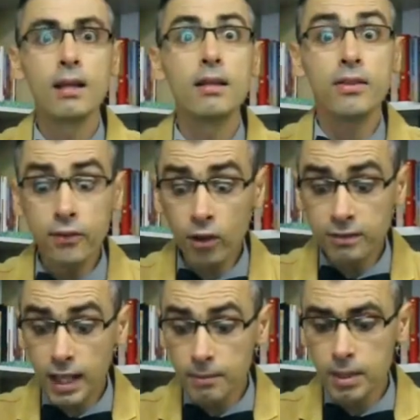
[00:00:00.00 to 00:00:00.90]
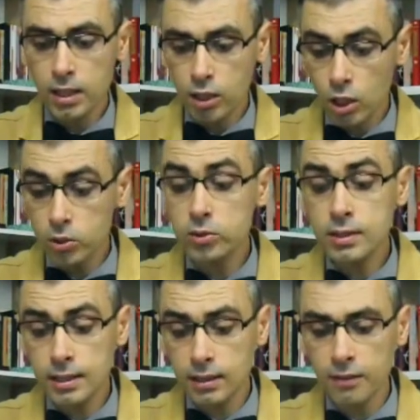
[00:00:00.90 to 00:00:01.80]
The three of them go to
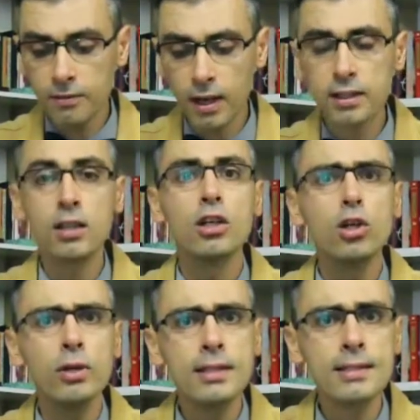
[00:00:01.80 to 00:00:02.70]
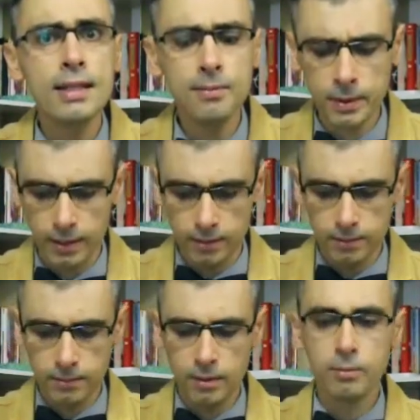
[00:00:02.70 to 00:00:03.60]
see their father who is sleeping.
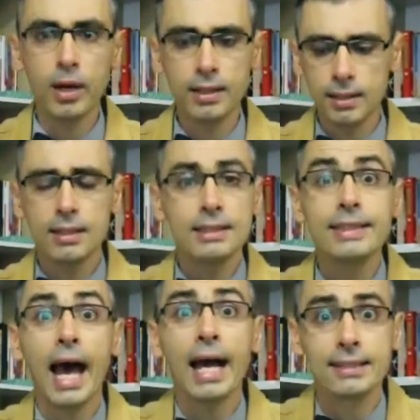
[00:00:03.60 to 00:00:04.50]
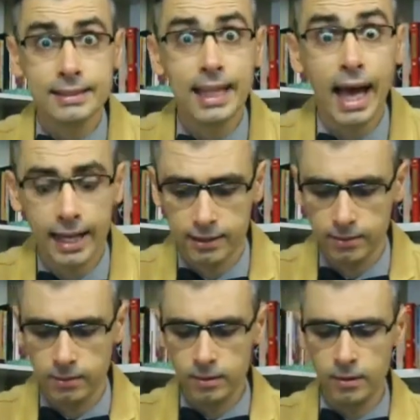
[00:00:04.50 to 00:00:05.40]
Brandon, Dad, Dad.
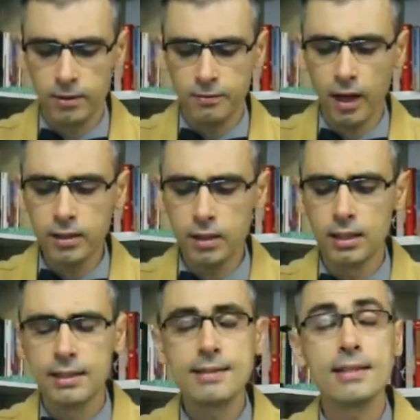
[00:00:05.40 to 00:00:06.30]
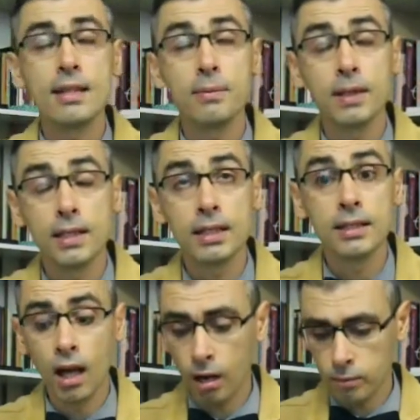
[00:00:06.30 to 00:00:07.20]
Father, sleeping in
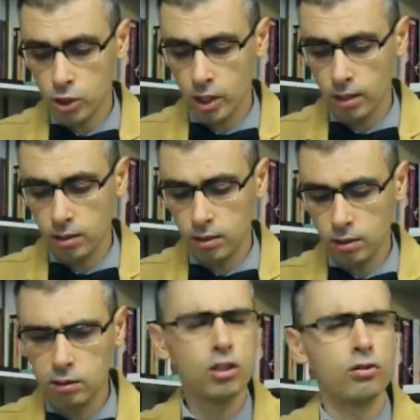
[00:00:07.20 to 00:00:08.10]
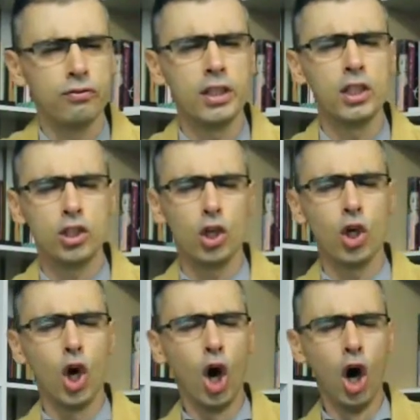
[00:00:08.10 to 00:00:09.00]
the armchair. Did you finish your
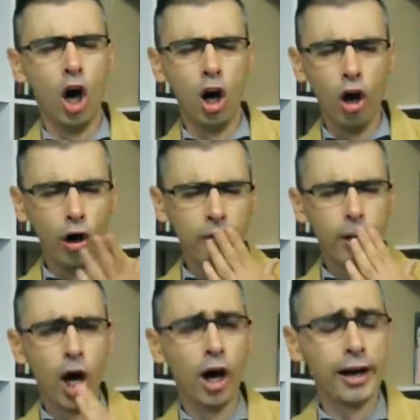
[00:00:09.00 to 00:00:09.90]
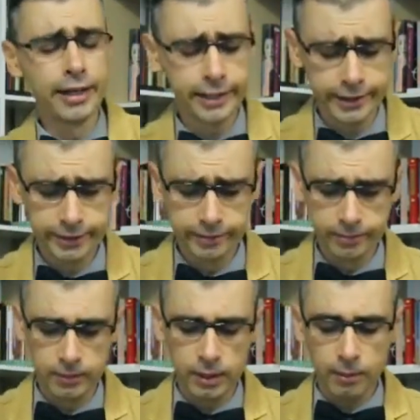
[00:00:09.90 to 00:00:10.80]
homework?
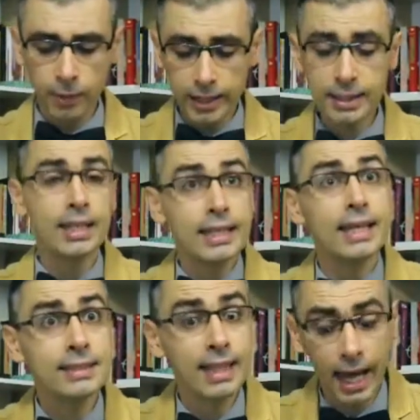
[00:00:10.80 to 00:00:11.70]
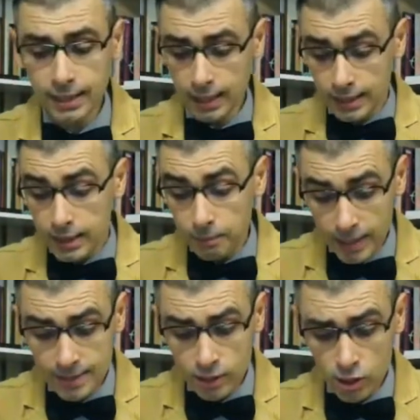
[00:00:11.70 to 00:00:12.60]
Brandon, yes Dad, the
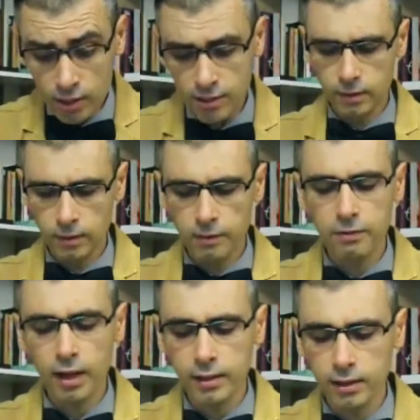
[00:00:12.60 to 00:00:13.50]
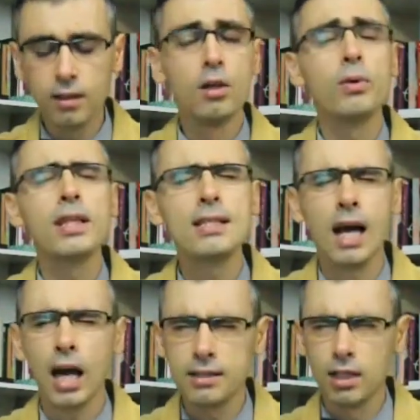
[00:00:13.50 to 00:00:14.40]
messengers. Father, with his
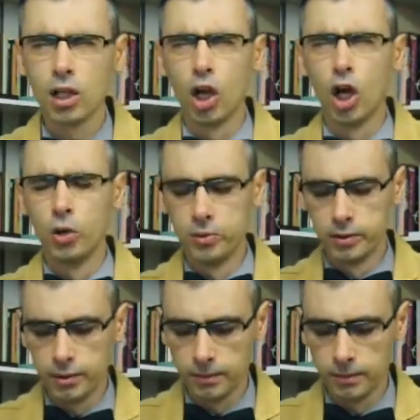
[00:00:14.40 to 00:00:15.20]
eyes closed.